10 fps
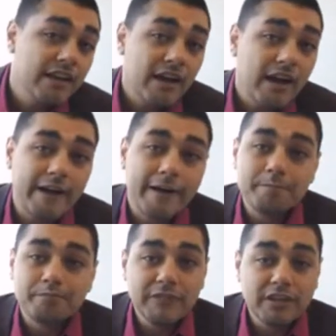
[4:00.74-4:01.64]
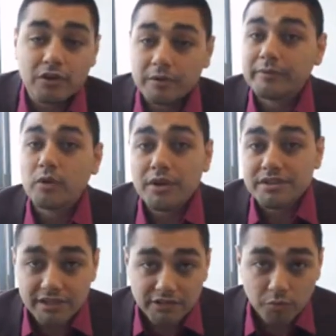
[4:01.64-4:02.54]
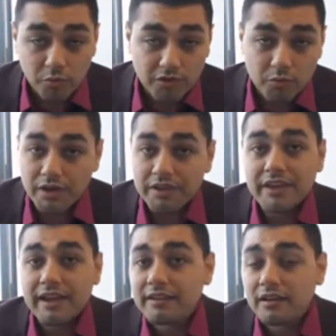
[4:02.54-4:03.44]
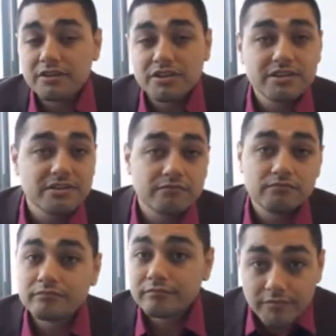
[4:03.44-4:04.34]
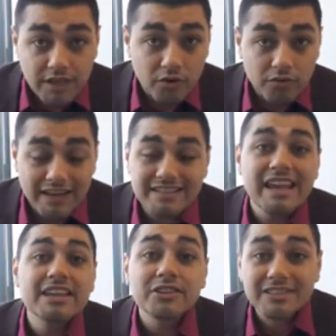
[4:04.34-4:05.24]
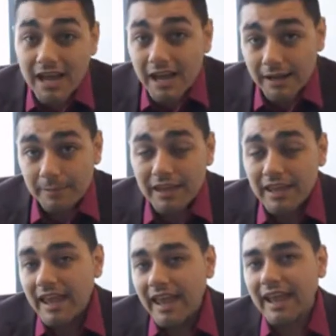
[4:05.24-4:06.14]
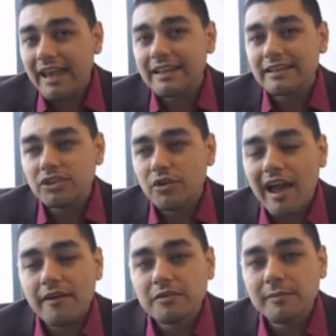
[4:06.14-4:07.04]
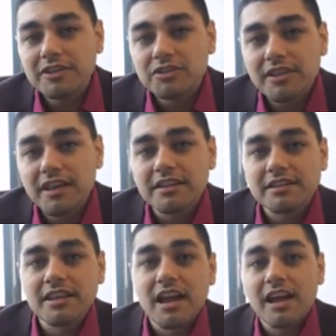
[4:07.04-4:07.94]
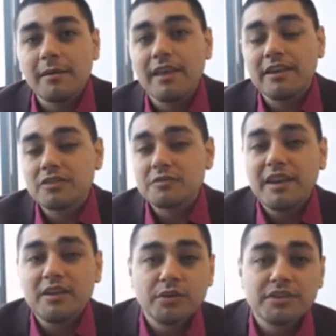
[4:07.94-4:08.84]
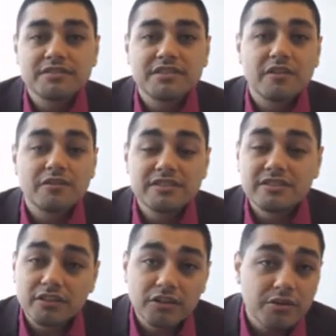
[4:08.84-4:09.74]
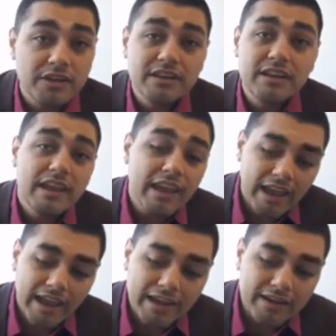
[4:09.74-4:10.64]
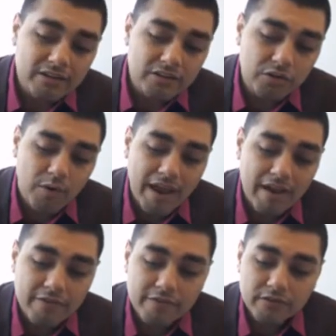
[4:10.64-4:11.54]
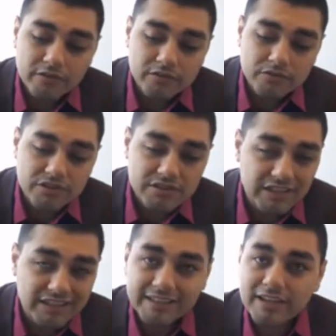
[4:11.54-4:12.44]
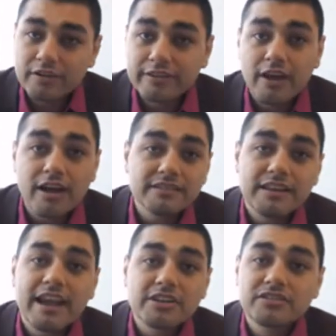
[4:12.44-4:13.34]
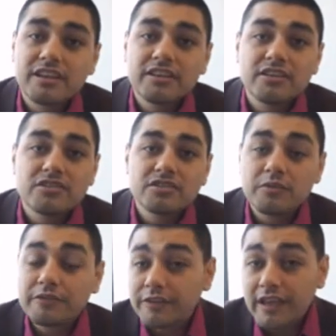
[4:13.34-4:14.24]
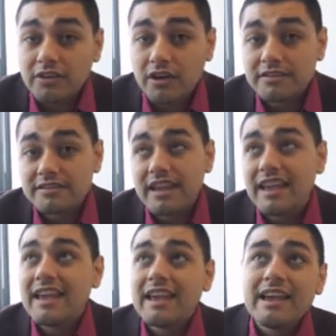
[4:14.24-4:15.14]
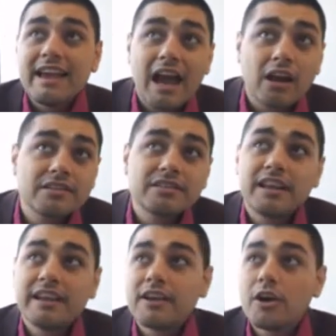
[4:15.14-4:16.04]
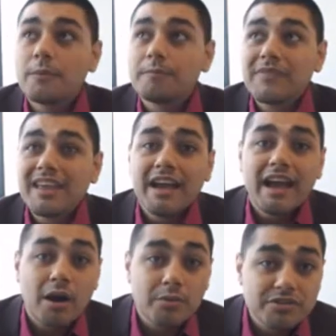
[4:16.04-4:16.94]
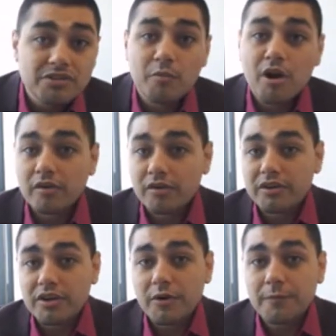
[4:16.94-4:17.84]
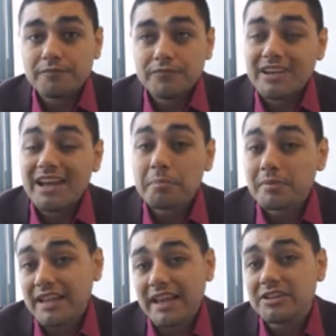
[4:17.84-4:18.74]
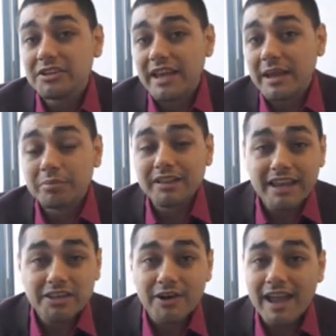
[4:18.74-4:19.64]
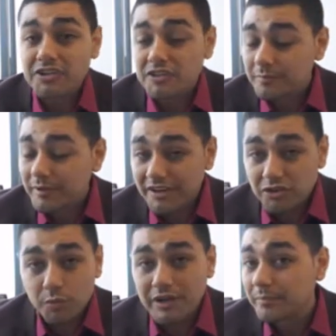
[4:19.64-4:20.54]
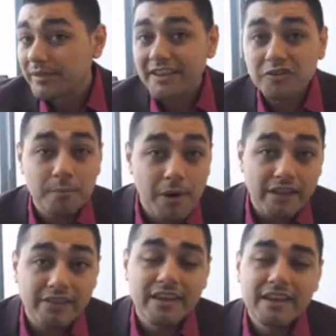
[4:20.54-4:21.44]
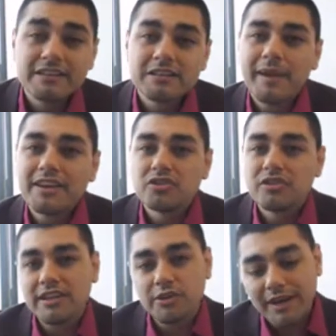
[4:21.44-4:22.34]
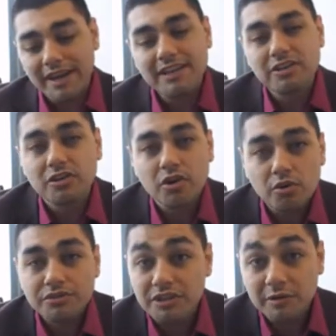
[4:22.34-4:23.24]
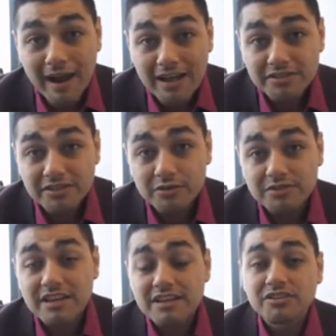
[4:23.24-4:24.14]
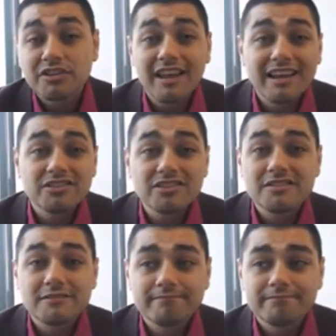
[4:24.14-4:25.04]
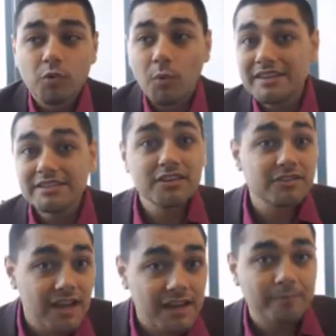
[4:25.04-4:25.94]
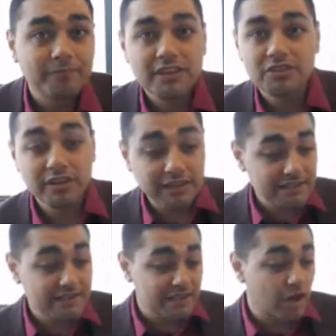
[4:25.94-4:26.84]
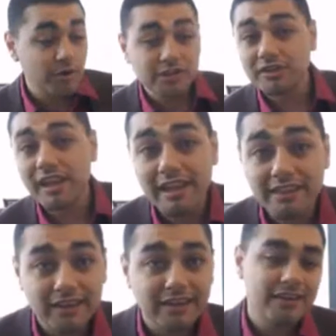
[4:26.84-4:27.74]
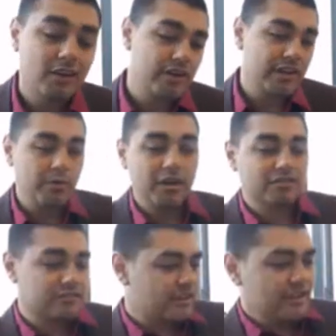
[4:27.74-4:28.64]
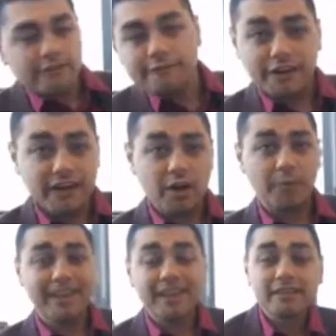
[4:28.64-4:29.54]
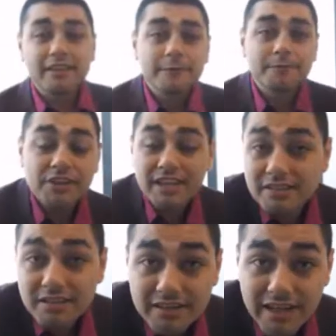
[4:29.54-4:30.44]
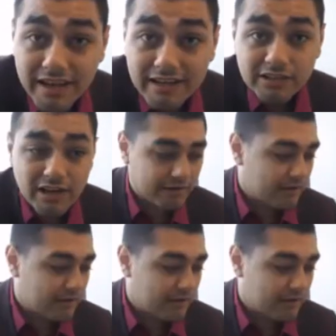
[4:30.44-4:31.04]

um, you know, employees that you work with that are just, you know, they take your time. And you have to make sure that the time that you're spending with yourself is secluded and you have just a clear thoughts and actions that you can just reflect on and say, how did today go? How is tomorrow going to go? You got to plan your day, plan your actions, plan your week, plan your month to make sure that you're hitting your goals and your milestones. So you're not just wasting your time because you could easily go in your day thinking, okay, well, I'll just figure it out when I get there. You get to the day and you got,